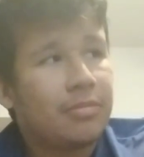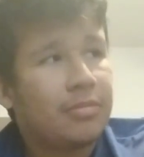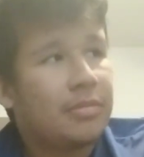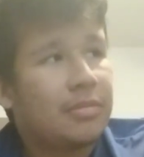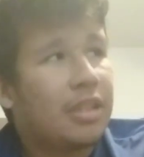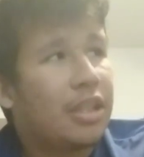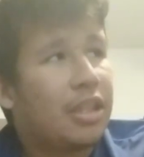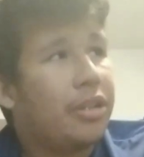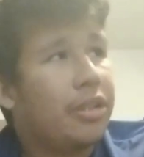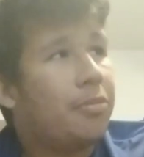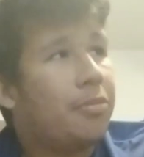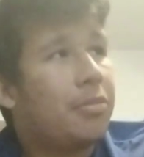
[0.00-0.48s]

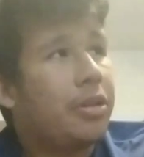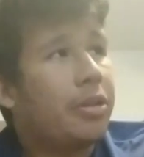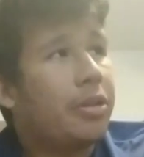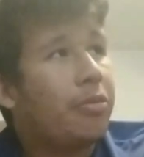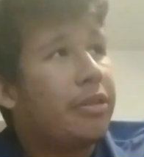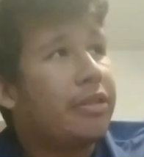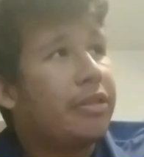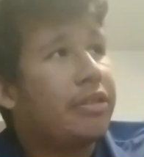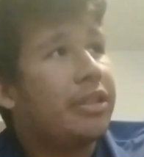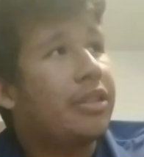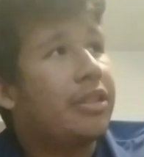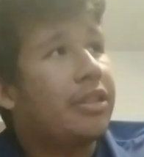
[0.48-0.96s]
when you
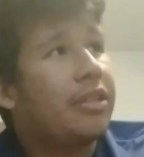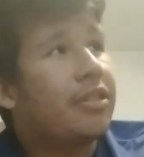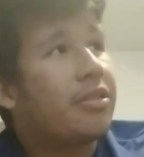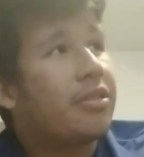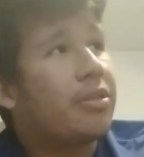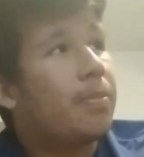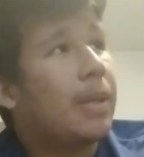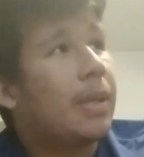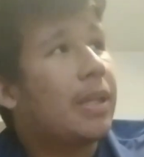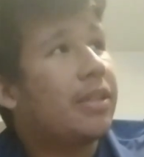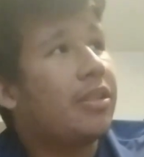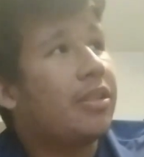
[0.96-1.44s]
watch
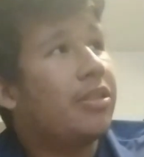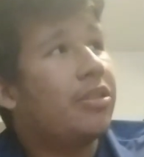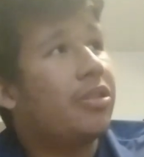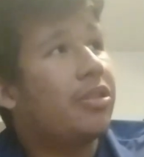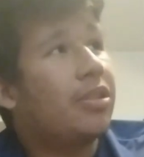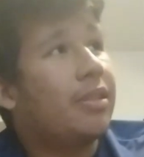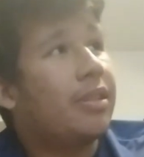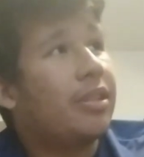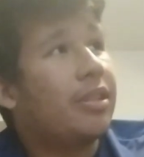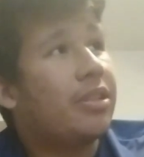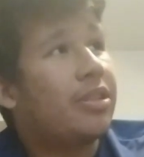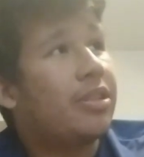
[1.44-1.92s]
Unexpected
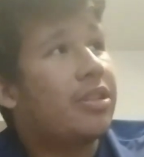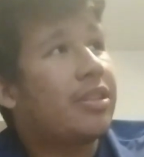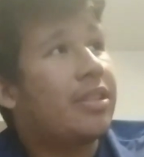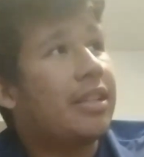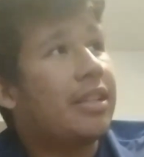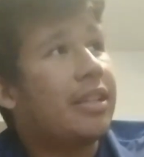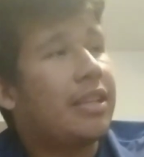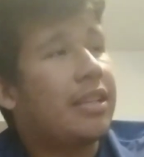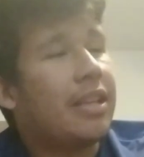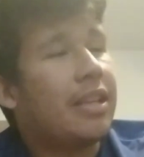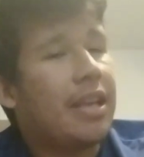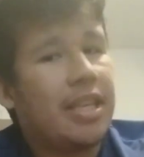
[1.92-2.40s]
Journey,
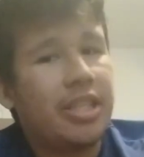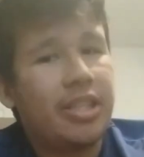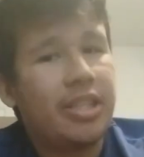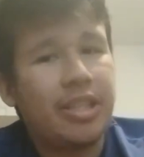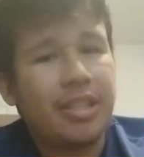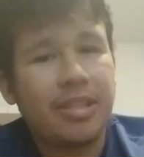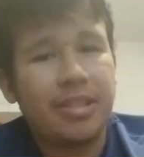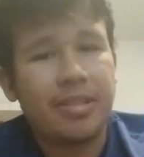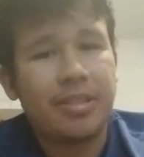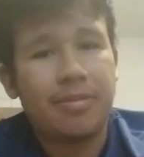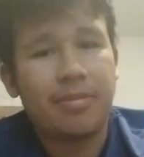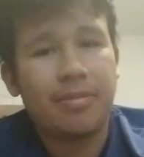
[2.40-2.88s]
it's
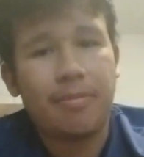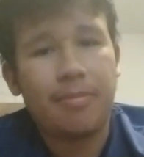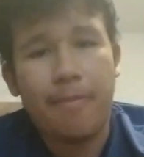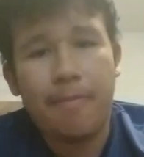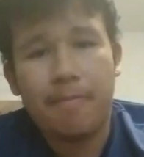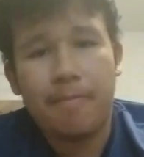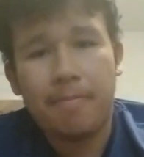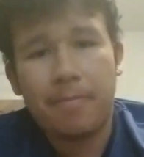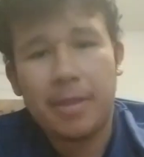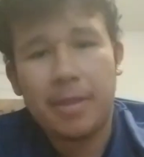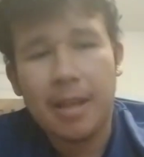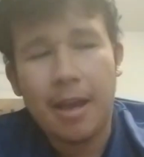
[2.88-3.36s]
just
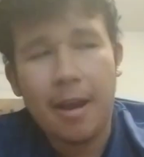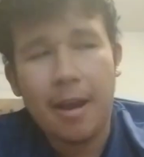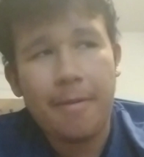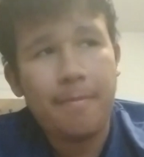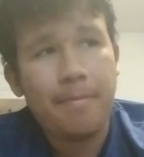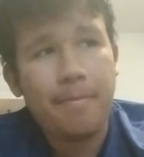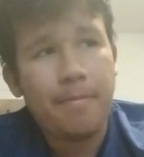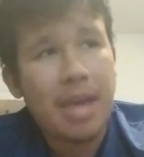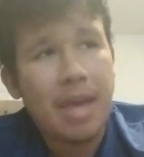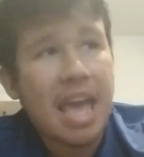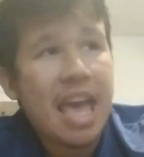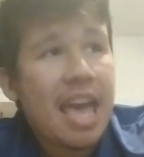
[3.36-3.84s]
a
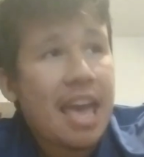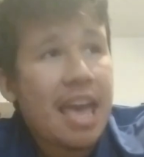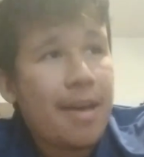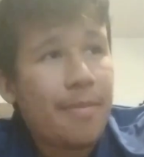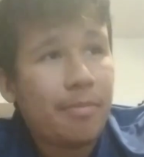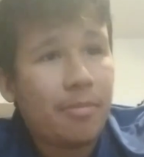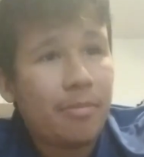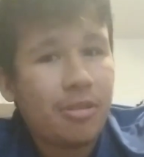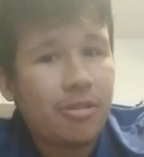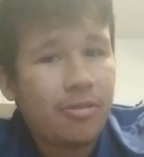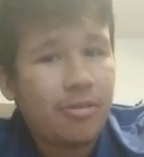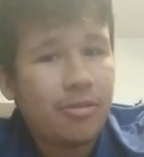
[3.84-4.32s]

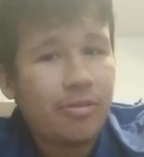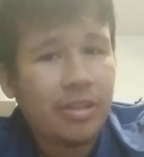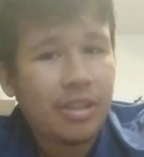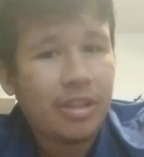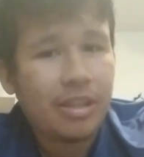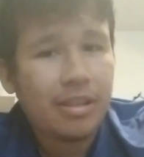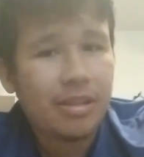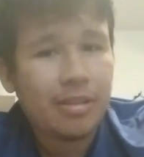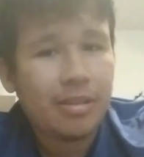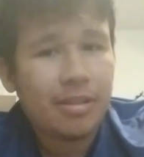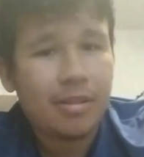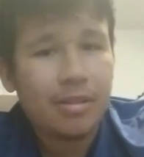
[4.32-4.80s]
man
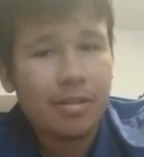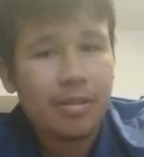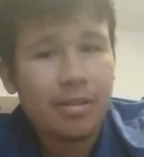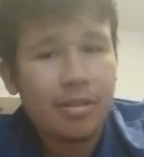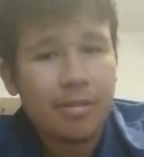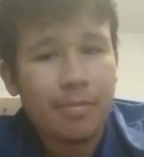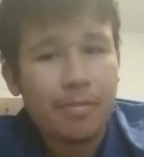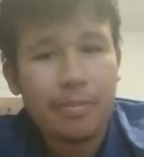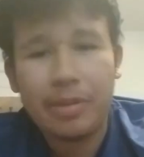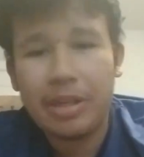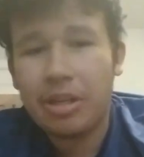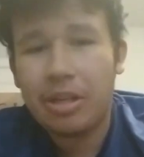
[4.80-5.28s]
movie,
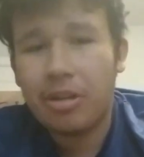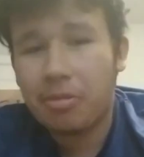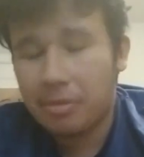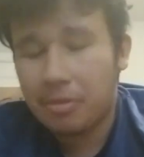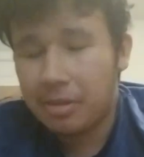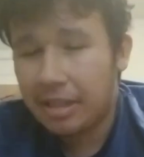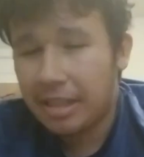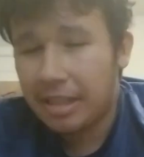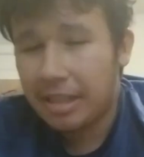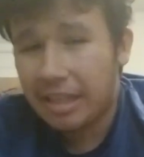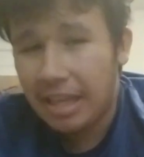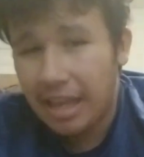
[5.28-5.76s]
but you don't
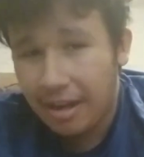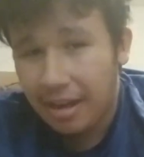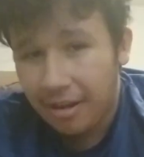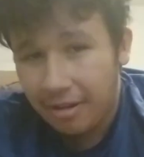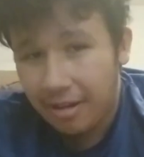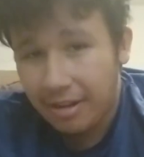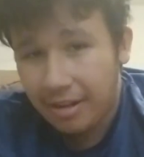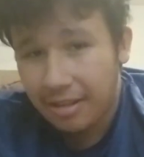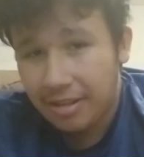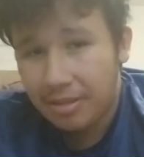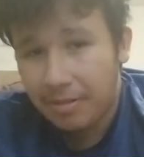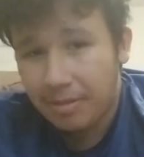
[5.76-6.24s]
really care
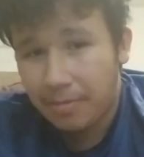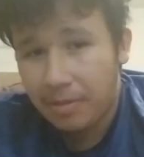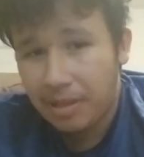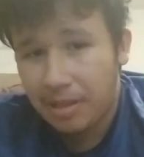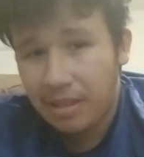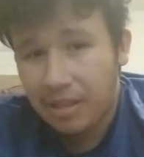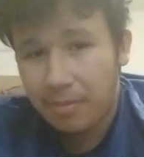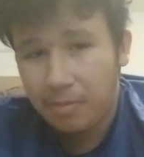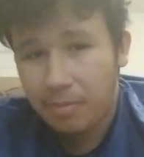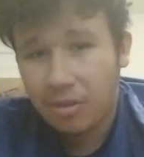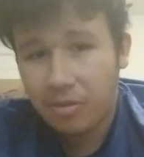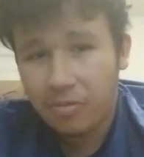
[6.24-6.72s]
that it's a
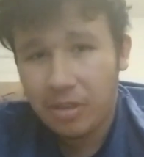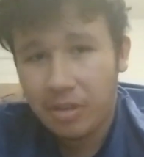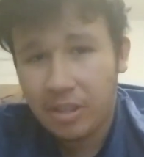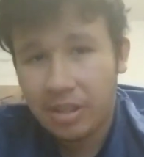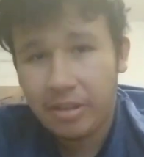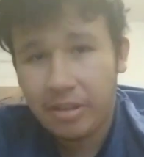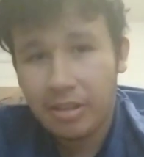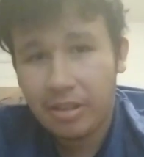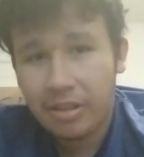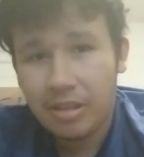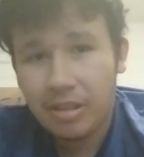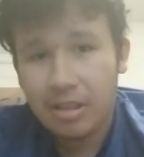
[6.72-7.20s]
man
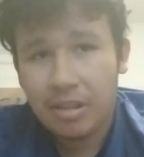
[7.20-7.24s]
movie.